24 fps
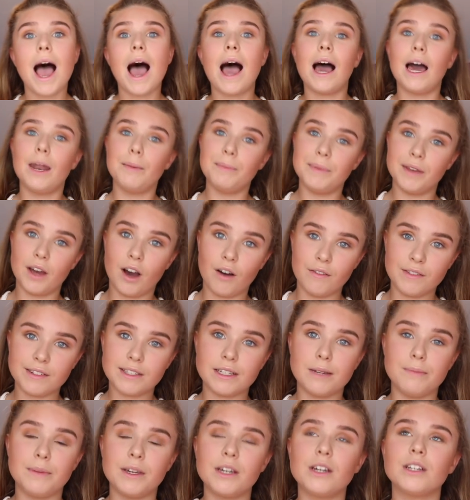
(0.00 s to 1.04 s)
And
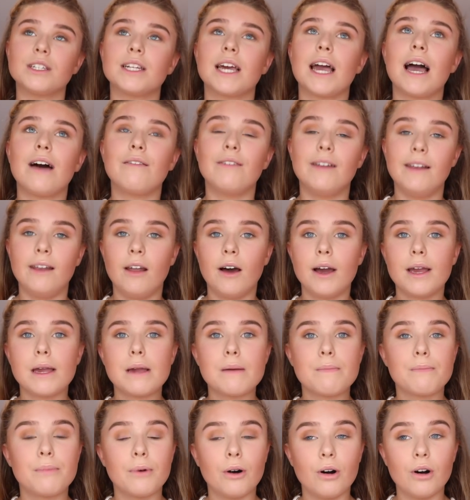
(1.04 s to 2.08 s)
obviously because I have a
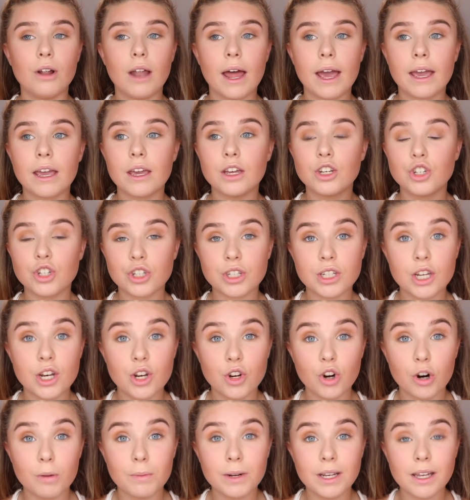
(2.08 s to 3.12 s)
light, but like just
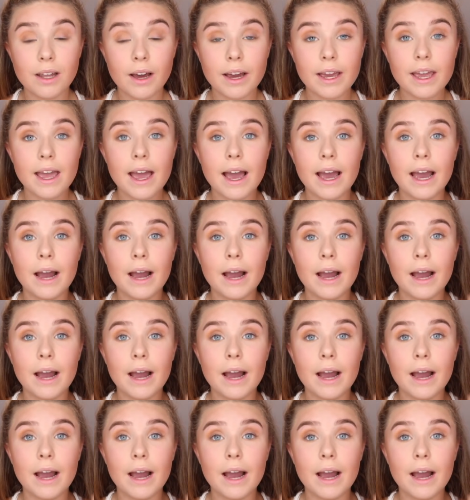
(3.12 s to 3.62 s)
in normal light,